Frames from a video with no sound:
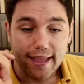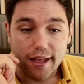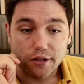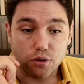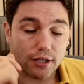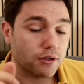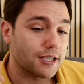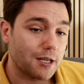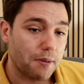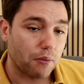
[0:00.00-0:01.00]
try to
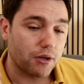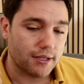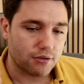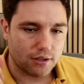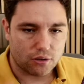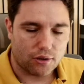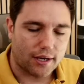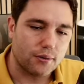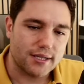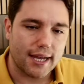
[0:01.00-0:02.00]
anticipate what he's trying to do. And obviously I